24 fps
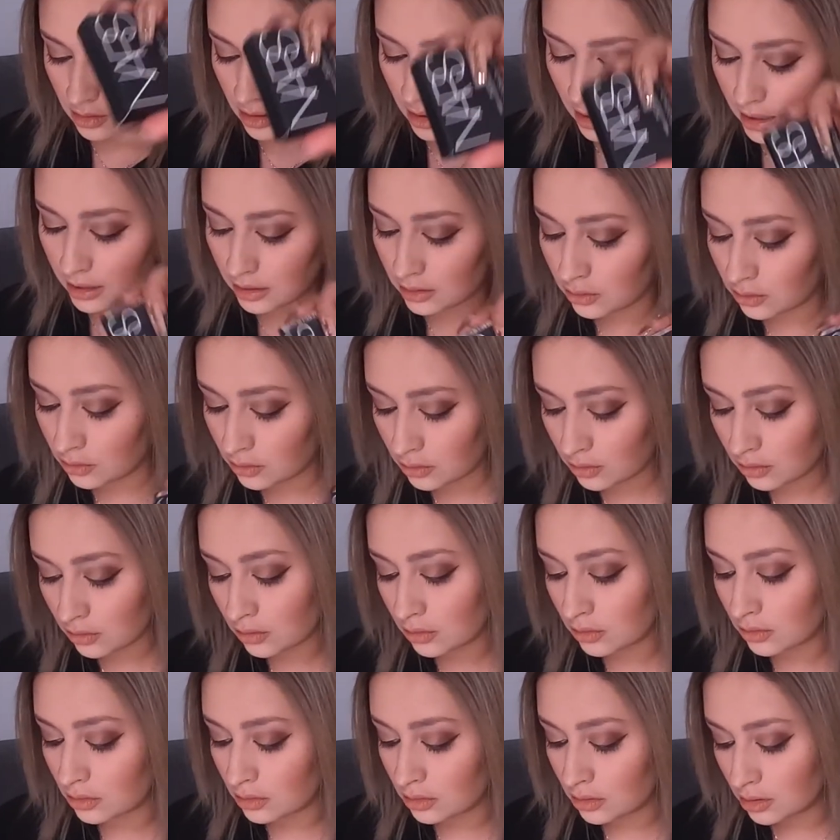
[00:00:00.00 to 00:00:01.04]
Ah,
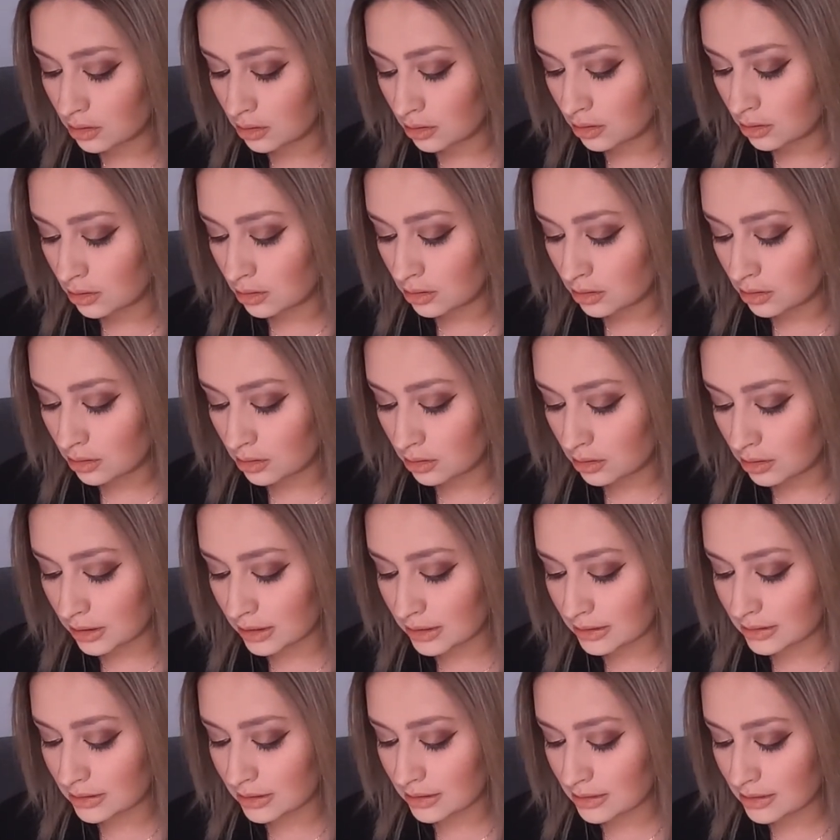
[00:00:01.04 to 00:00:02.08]
no.
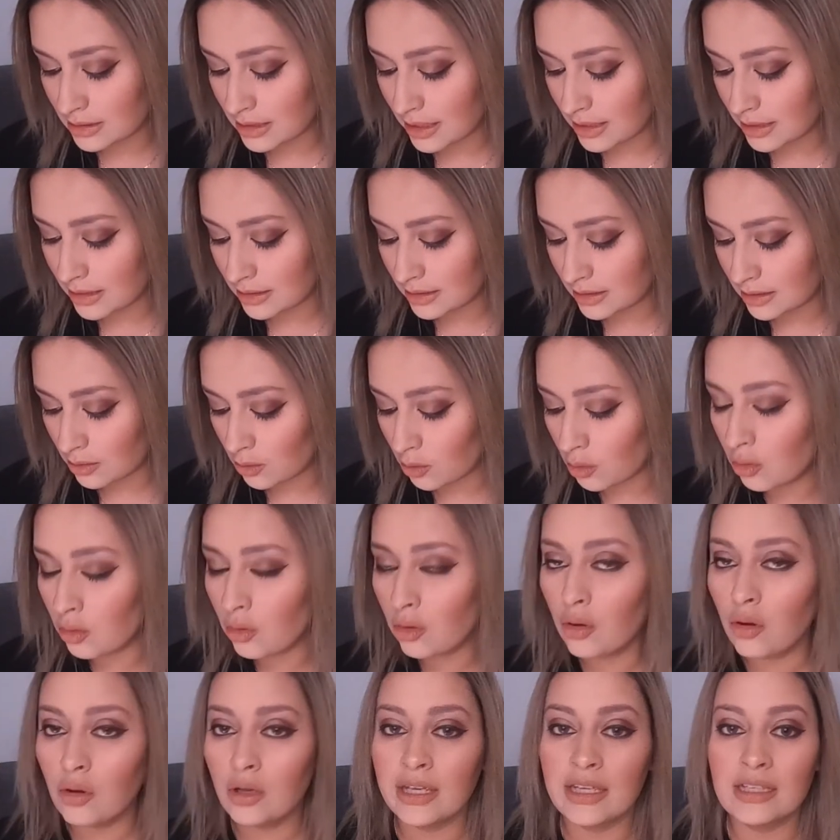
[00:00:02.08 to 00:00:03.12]
Esta es la de...
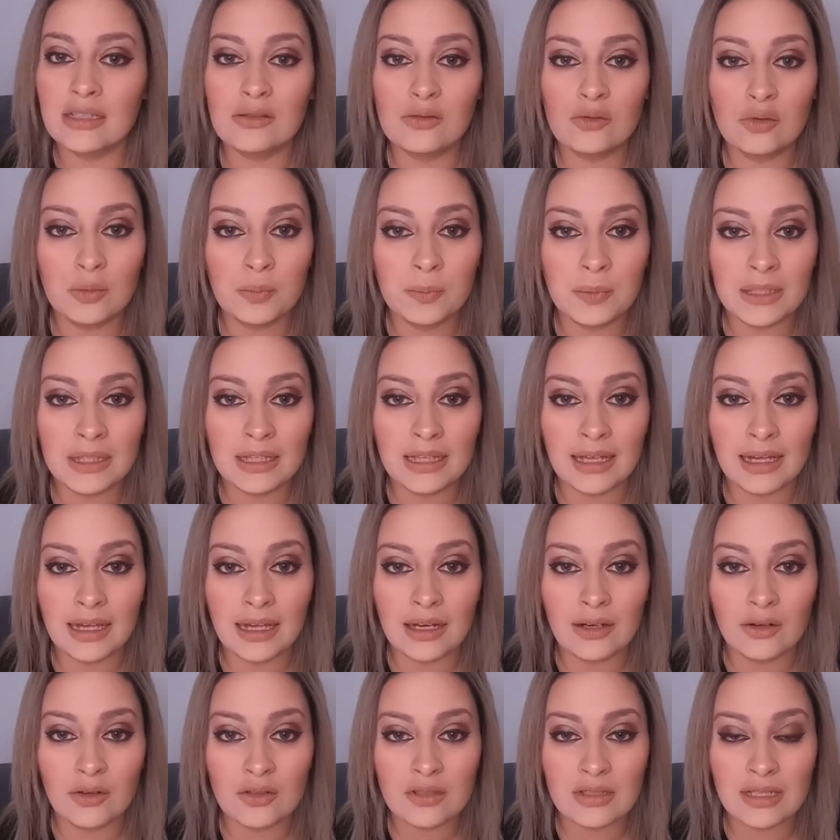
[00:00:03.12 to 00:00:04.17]
Oh, qué estúpida.
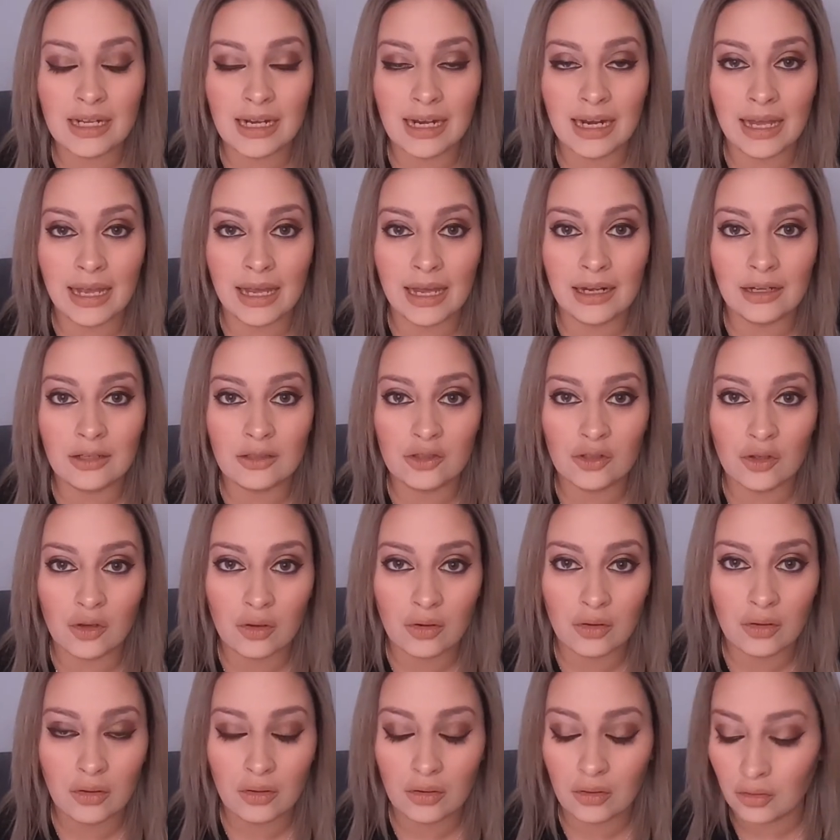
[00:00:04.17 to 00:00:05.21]
No sé leer
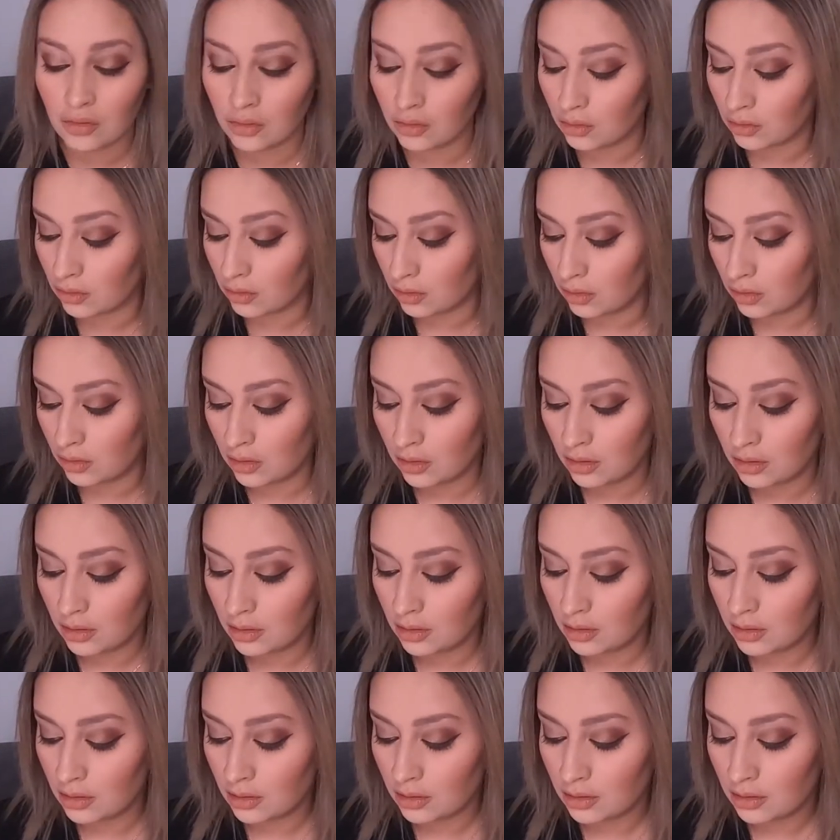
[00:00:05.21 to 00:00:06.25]
yo.
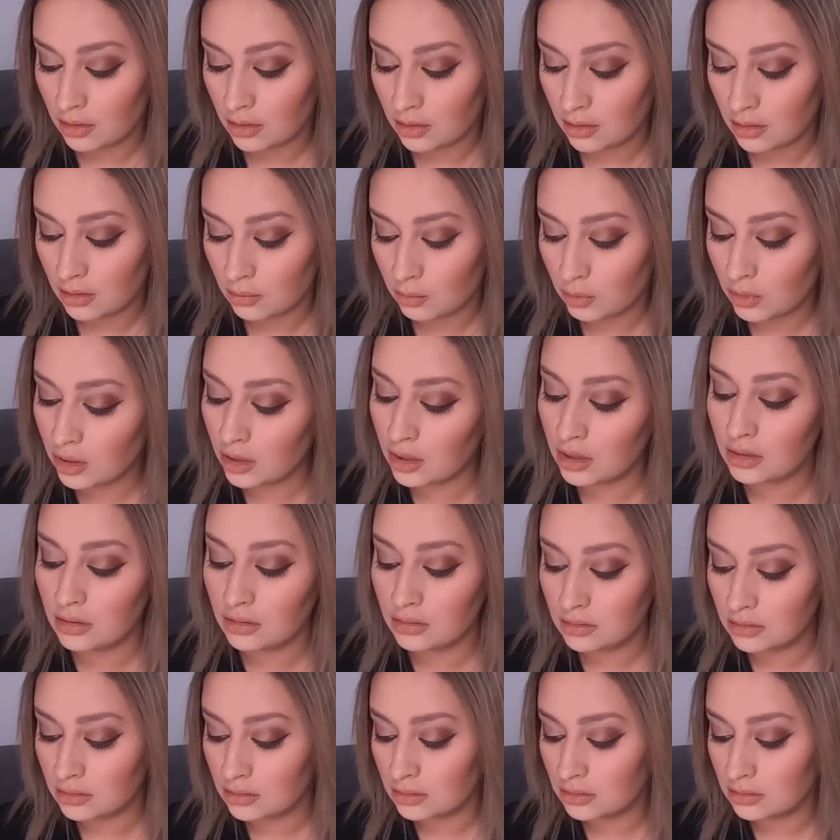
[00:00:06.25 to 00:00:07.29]
Well,
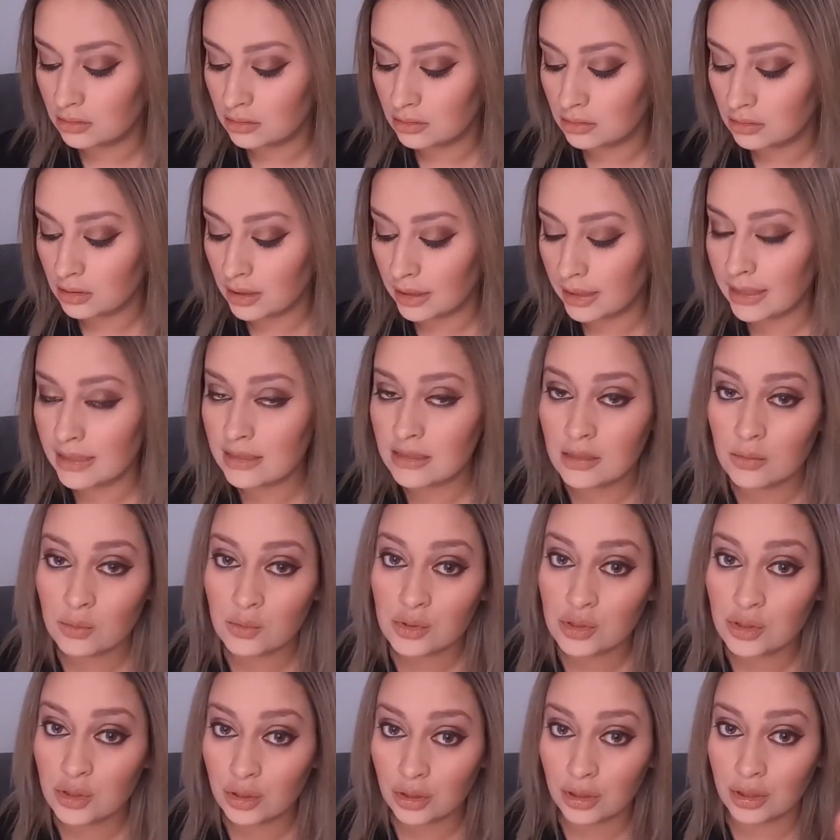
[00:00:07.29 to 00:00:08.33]
I guess it
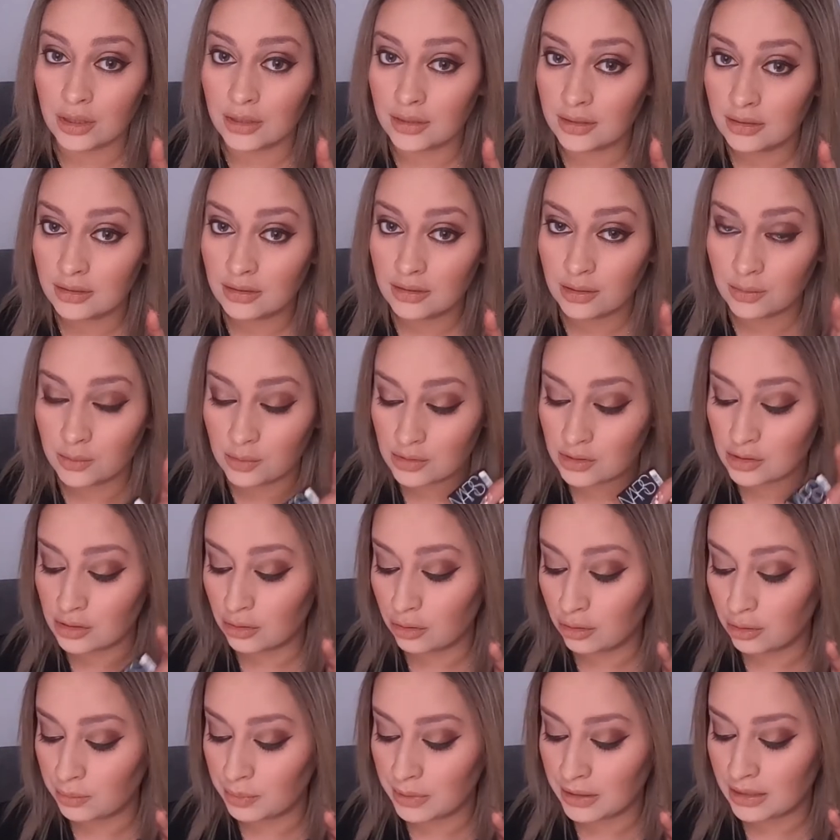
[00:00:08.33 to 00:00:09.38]
was good. It was
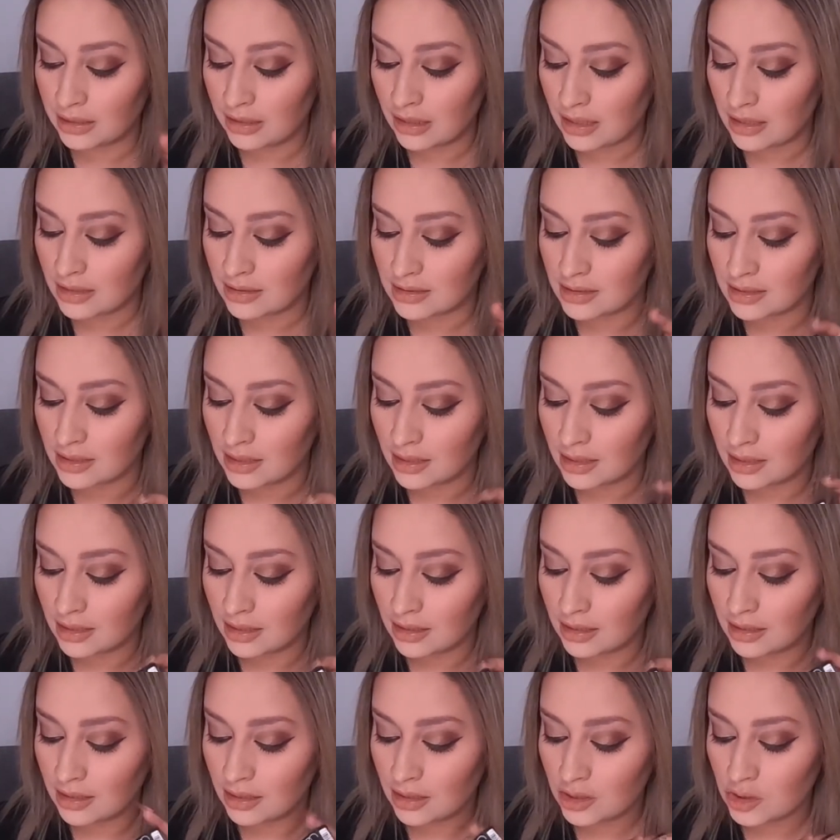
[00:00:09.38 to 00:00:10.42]
good because
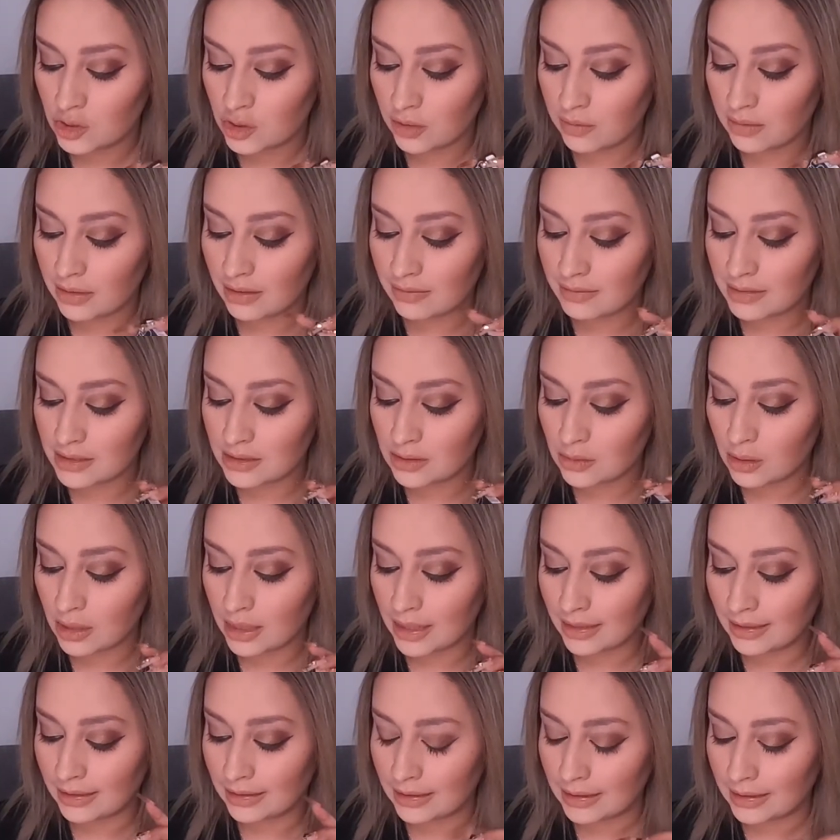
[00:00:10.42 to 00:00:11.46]
yo había visto
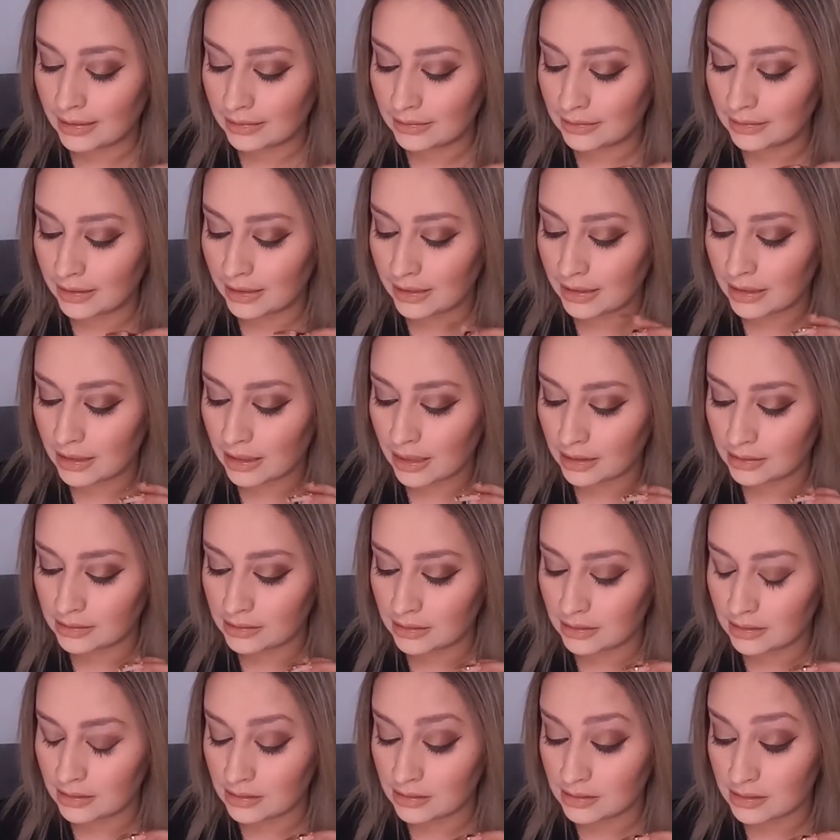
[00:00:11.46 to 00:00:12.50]
la grande y
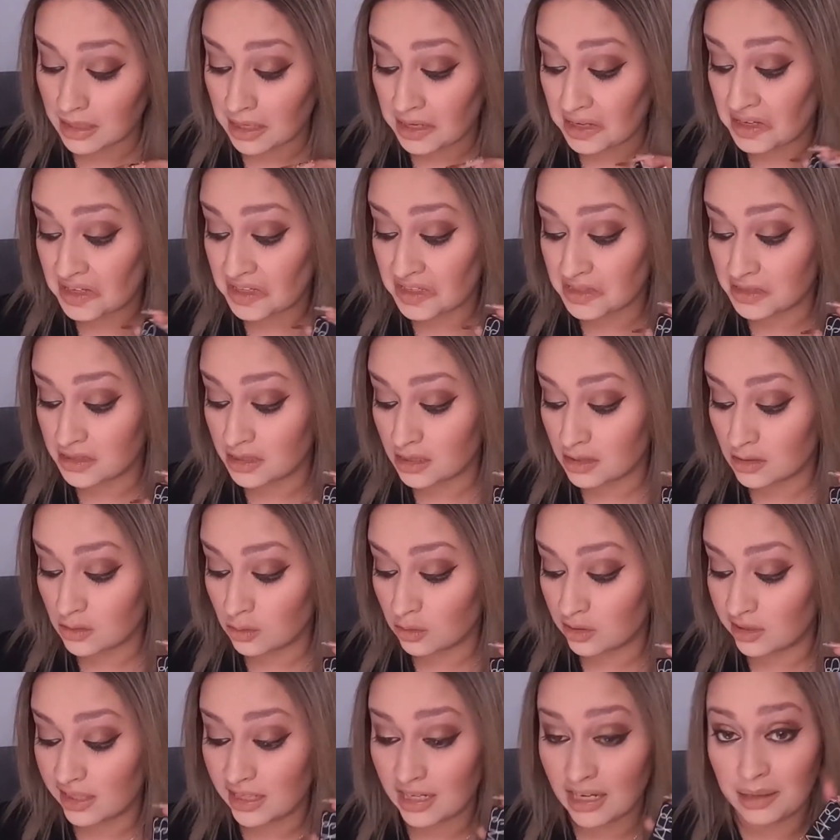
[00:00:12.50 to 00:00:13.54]
aquí dice, I guess, que
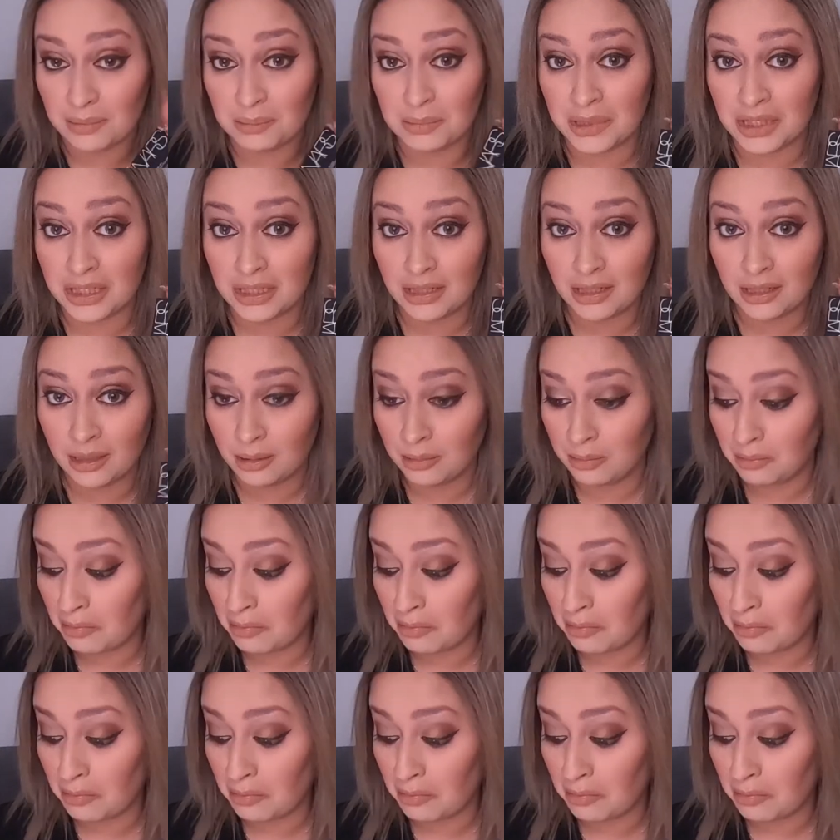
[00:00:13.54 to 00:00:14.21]
escogí la mini.